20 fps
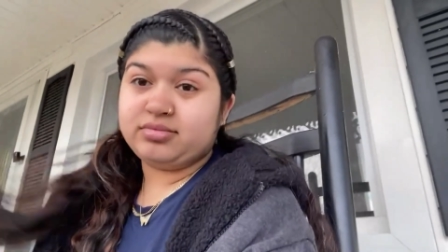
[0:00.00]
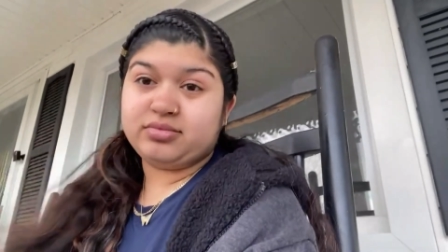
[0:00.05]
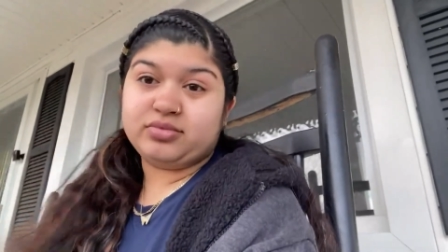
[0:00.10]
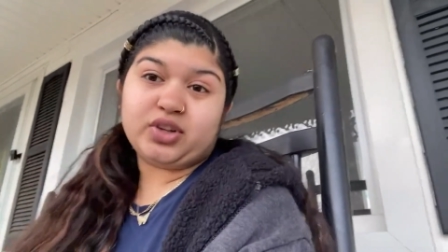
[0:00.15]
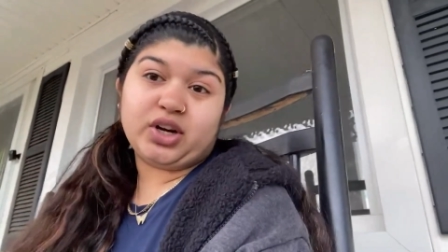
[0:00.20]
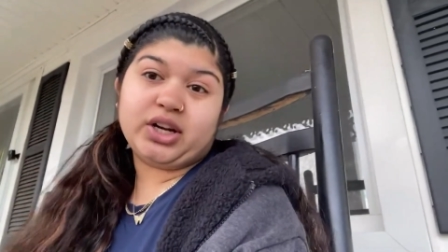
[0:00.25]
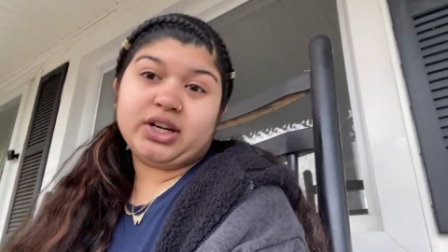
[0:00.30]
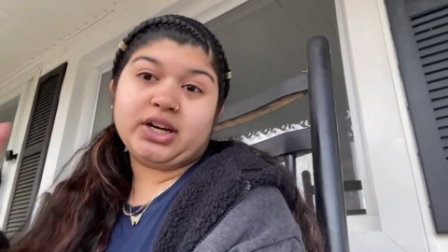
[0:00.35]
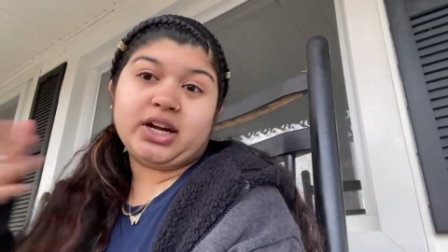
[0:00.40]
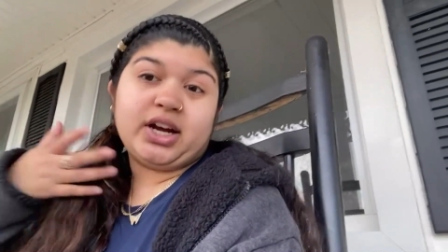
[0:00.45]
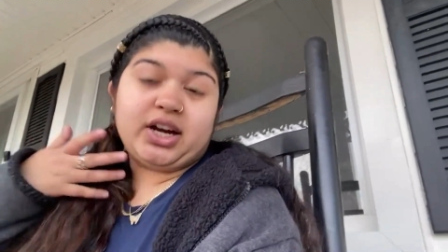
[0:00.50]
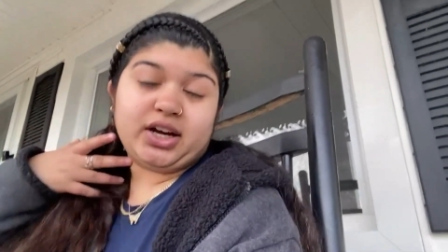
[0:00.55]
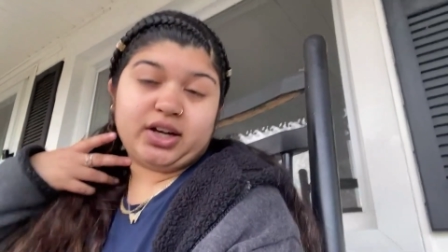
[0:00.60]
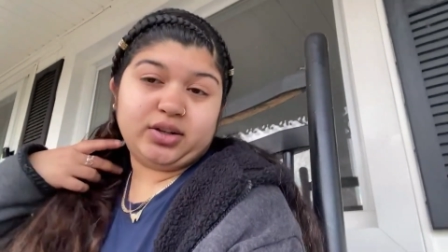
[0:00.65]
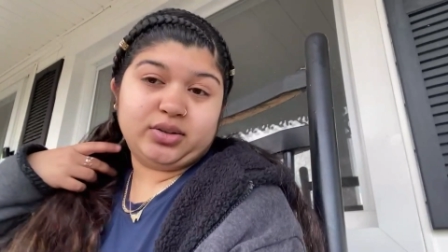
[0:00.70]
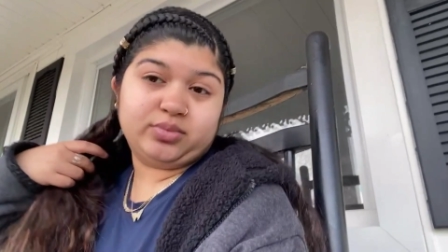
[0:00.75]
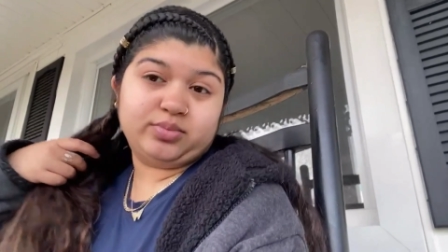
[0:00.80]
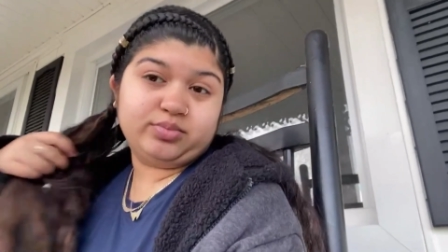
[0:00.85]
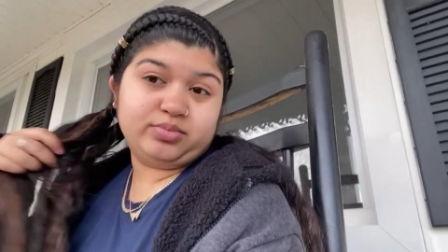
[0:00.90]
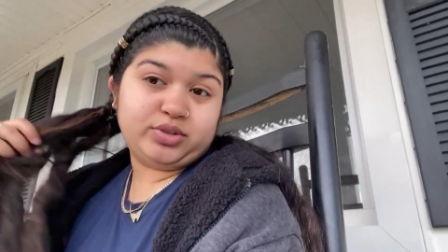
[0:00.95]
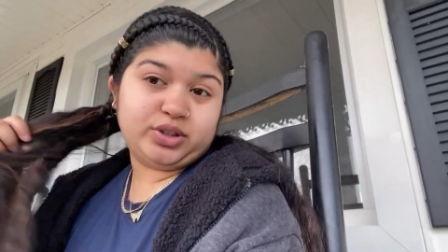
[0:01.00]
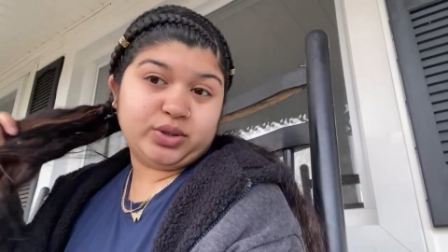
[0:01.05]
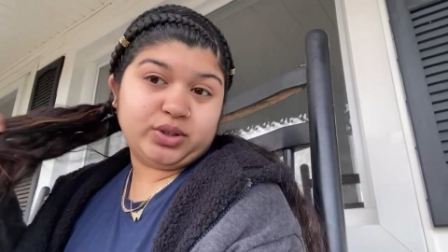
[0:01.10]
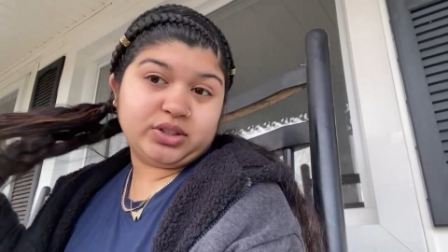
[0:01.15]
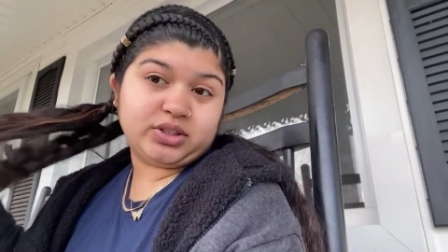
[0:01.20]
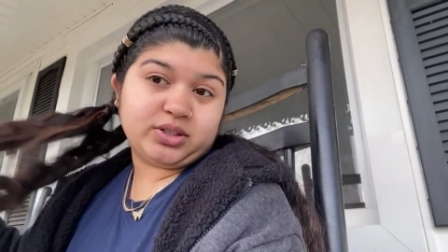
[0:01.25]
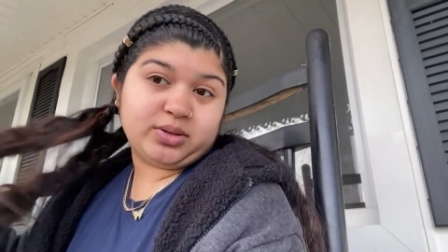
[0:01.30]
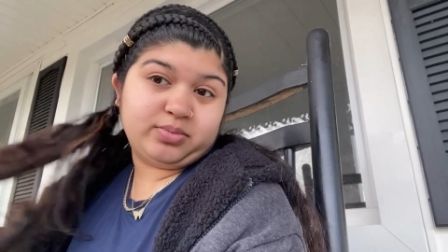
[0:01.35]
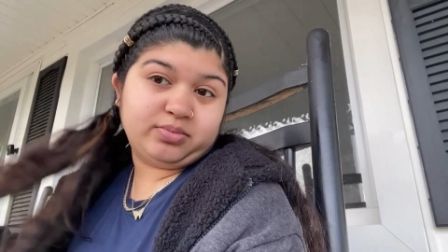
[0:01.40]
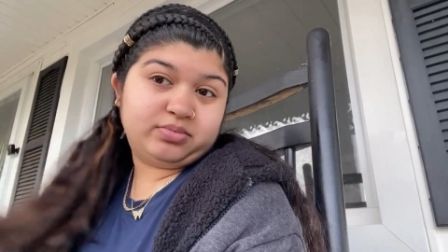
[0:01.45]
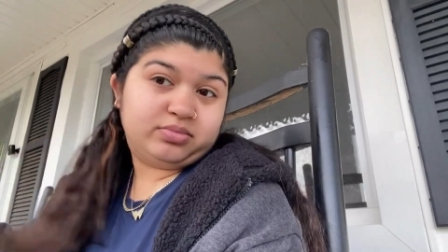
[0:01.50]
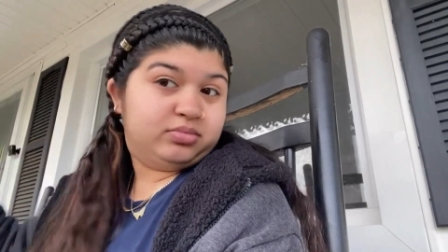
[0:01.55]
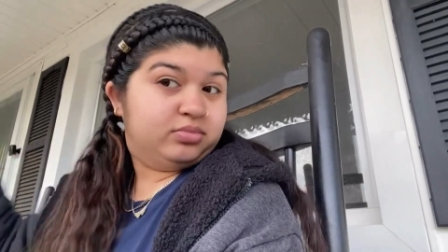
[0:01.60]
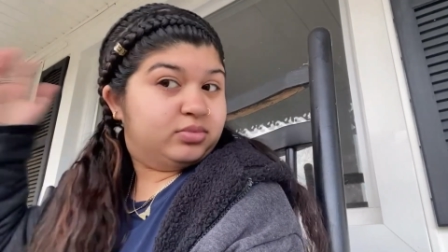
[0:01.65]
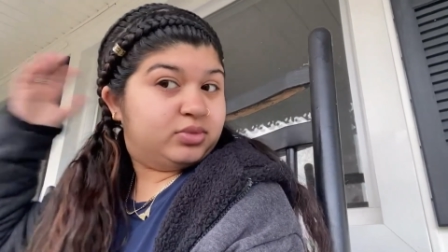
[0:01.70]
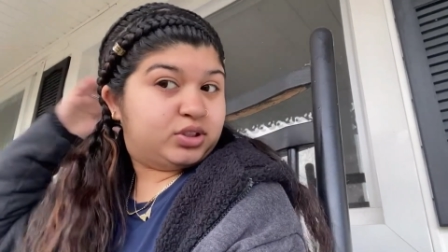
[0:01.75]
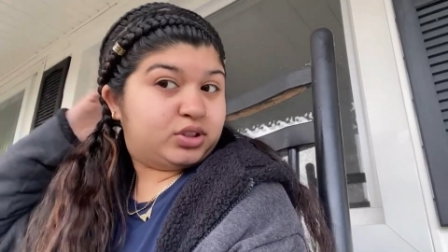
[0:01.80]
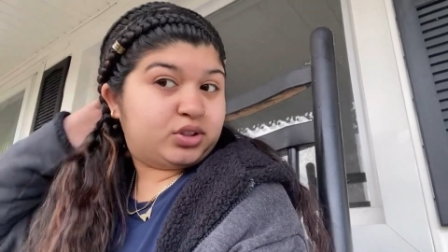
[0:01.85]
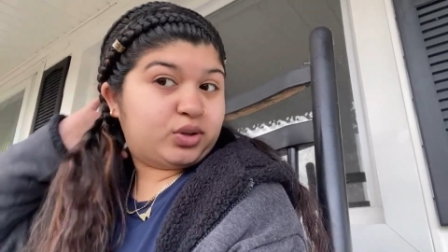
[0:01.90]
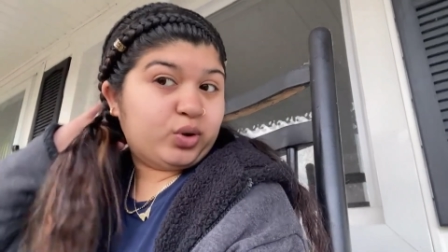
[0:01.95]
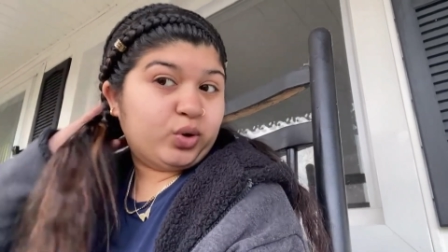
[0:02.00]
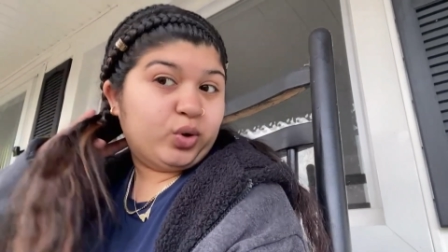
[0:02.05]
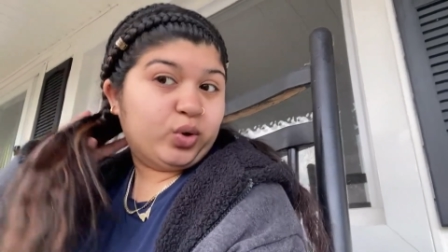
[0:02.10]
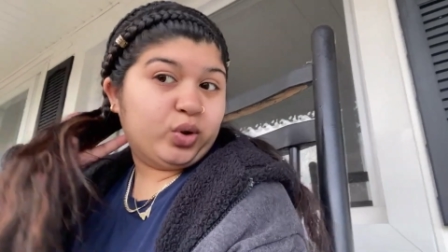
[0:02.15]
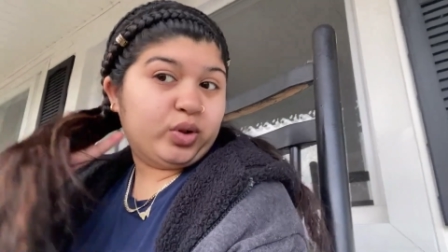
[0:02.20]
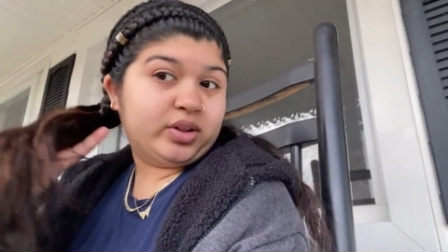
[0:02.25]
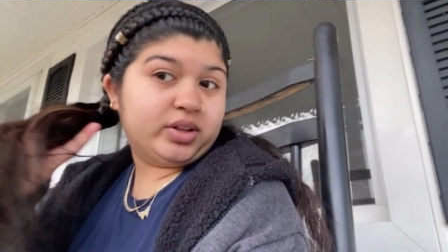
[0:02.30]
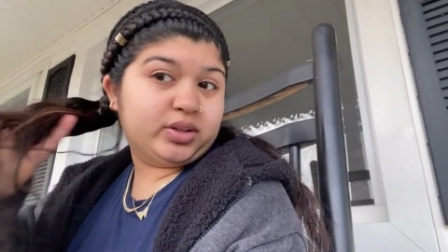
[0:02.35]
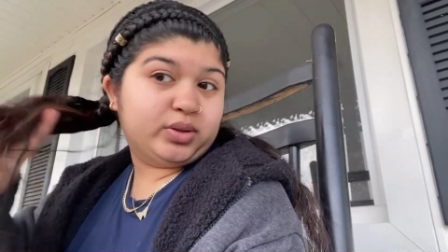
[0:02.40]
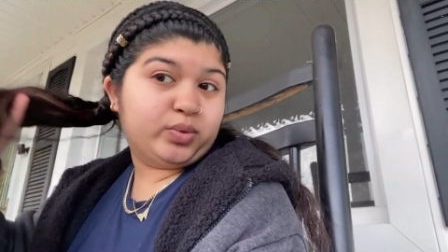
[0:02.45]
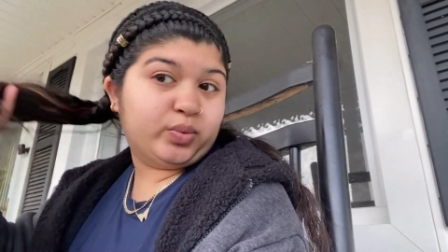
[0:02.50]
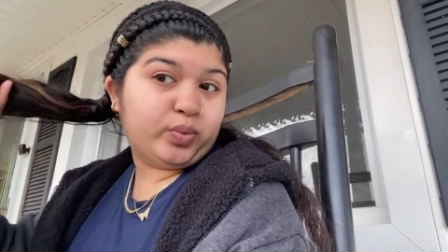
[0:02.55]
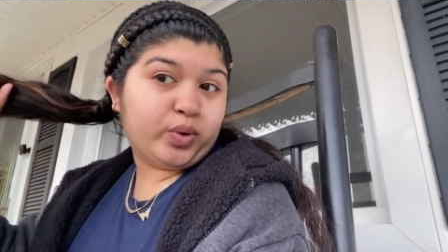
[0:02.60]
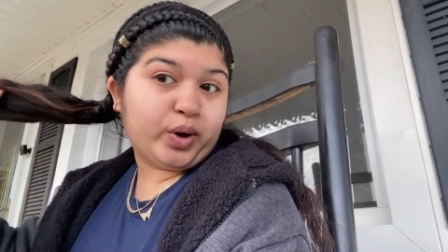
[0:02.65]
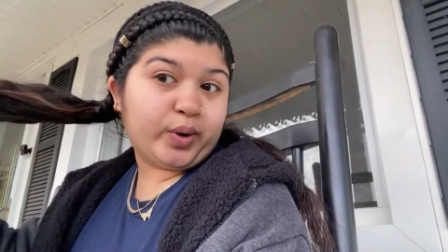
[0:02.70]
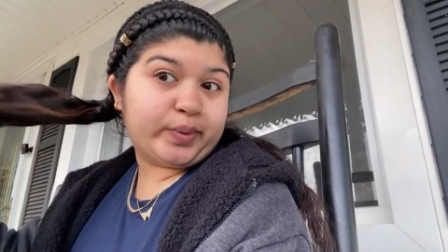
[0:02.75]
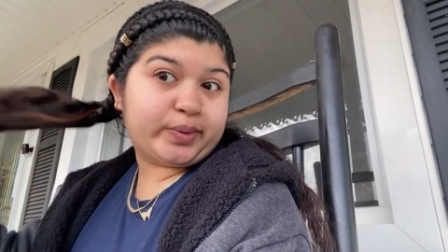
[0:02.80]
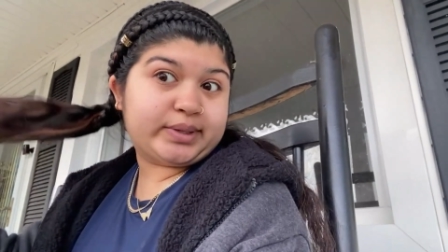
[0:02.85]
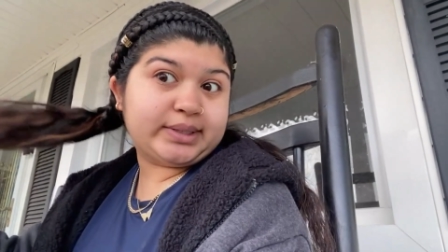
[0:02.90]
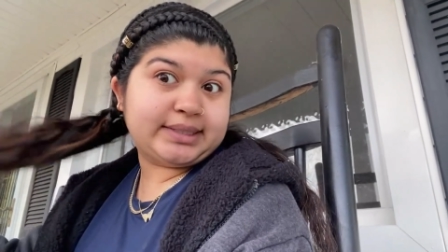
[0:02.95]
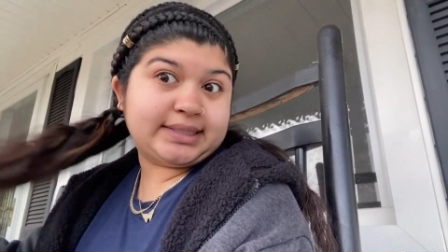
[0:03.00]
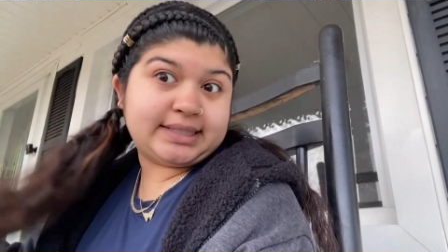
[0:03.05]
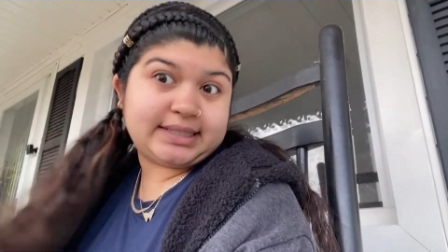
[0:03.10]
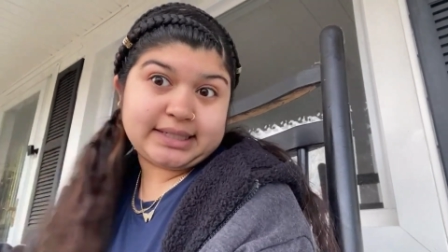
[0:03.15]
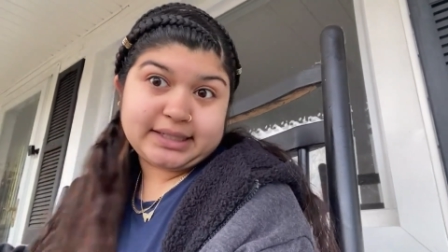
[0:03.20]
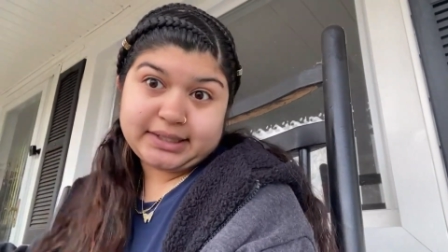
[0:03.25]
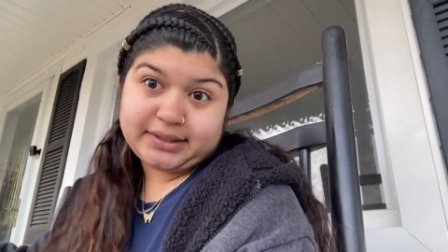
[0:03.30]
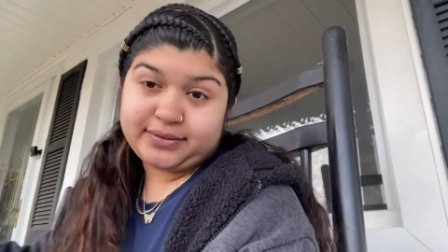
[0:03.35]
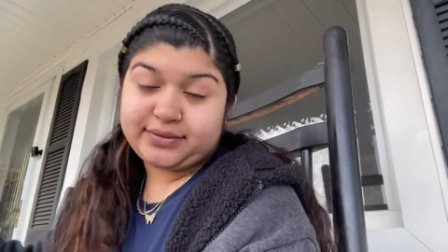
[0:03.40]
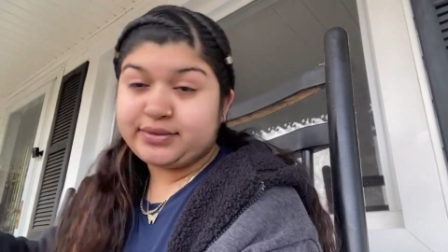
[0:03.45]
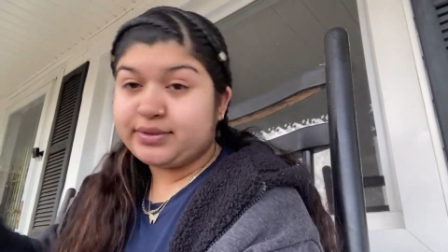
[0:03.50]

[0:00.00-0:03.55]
right now, doing some school work stuff